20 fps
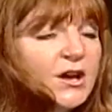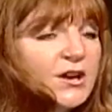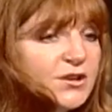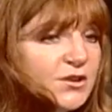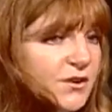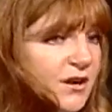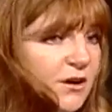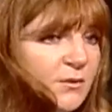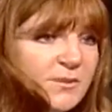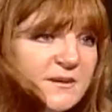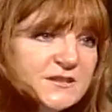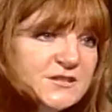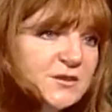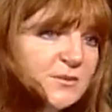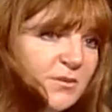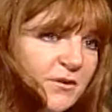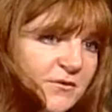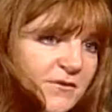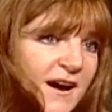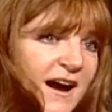you're helping
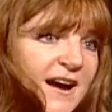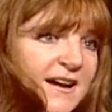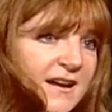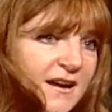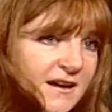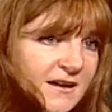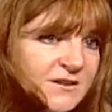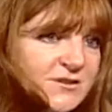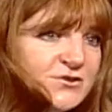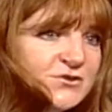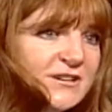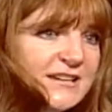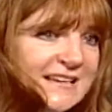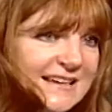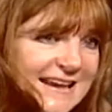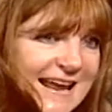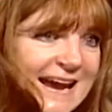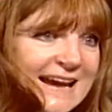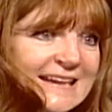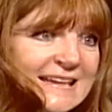to provide
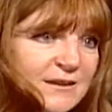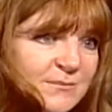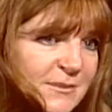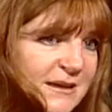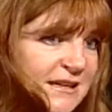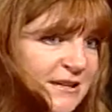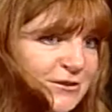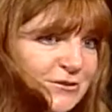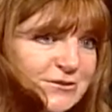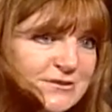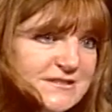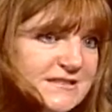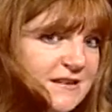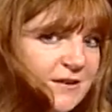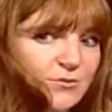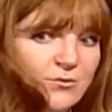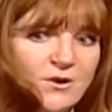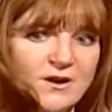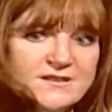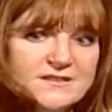180 meals
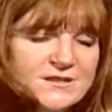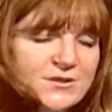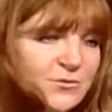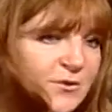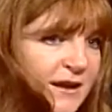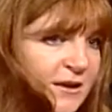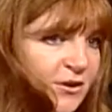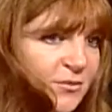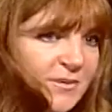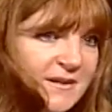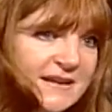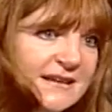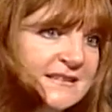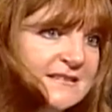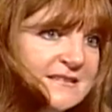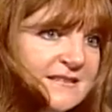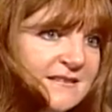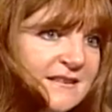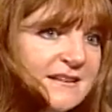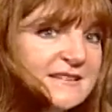across the Greater
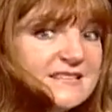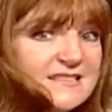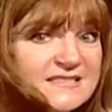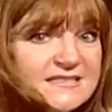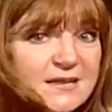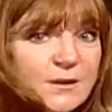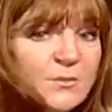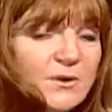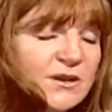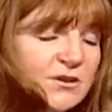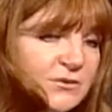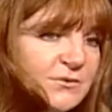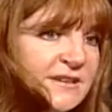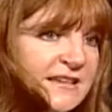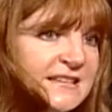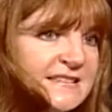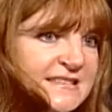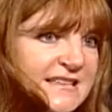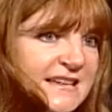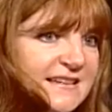Peninsula to someone who
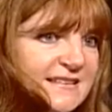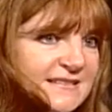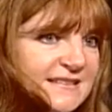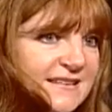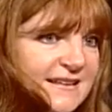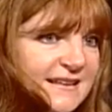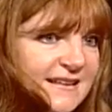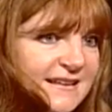needs it.